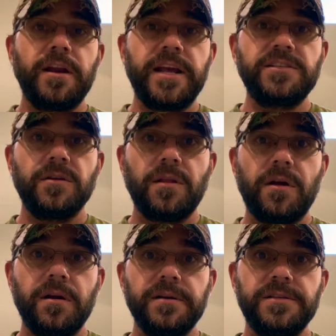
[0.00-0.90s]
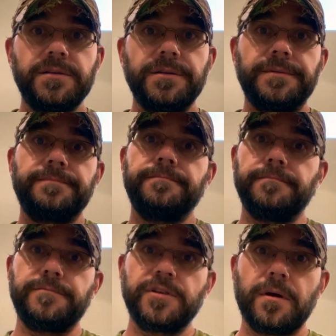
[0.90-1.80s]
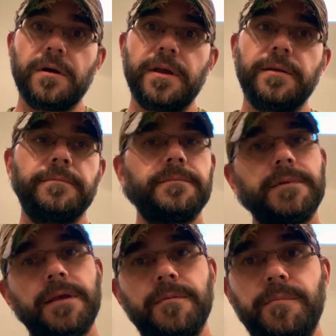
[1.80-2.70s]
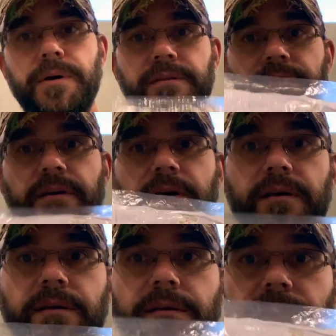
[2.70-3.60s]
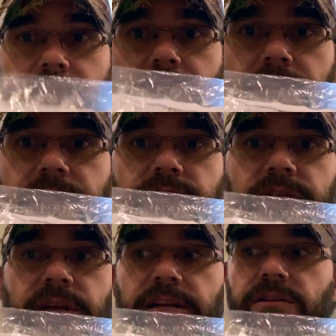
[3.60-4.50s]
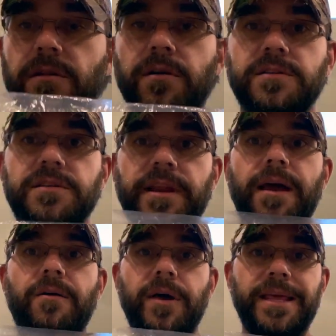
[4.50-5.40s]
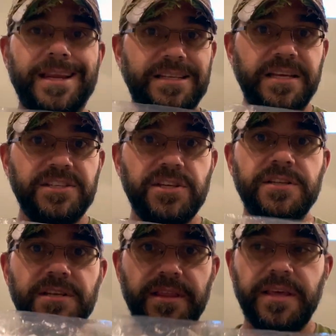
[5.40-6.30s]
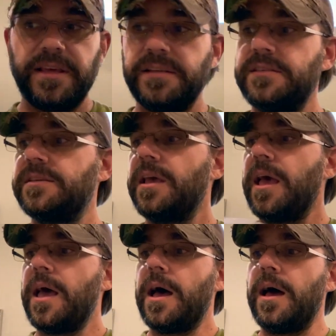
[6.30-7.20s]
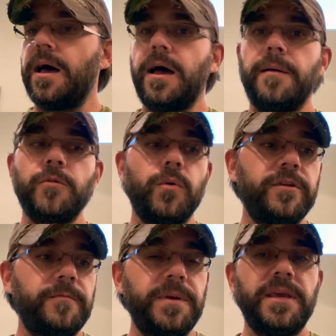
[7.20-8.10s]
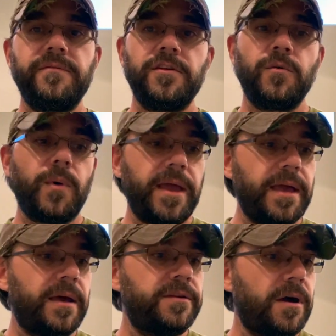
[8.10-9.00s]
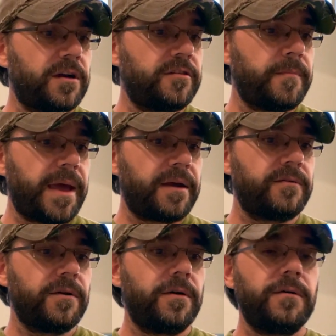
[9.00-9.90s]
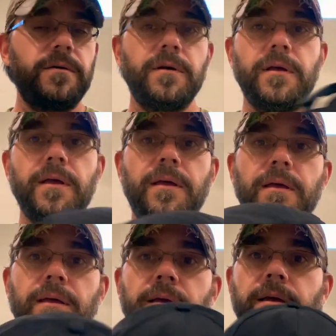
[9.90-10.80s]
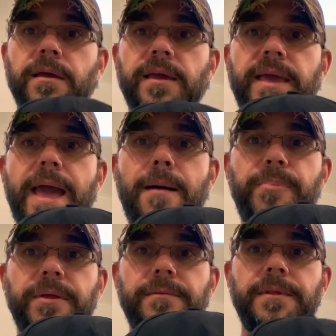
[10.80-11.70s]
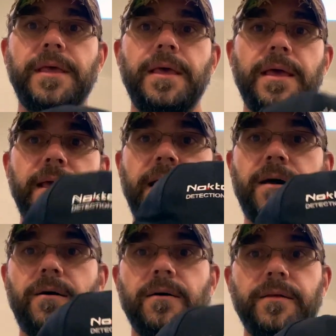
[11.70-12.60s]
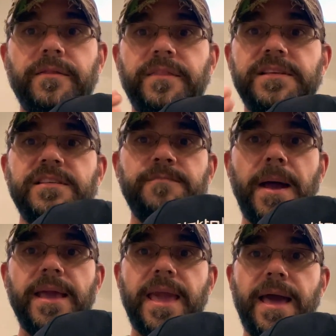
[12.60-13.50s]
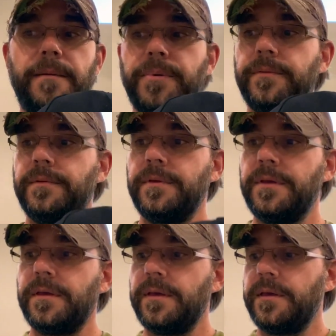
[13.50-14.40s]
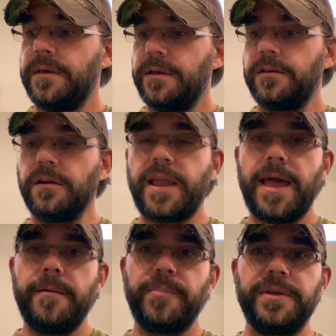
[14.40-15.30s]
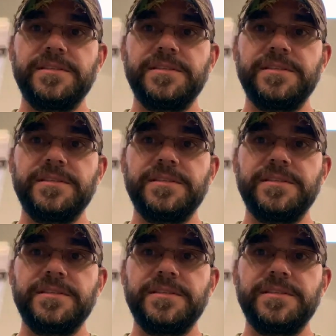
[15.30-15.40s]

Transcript: an extra large, I'm sorry, but uh, this is an extra large. Now, in addition to this, Uh, I'm going to be giving away a Nokta Makro cap. Now, this is my cap. Your cap is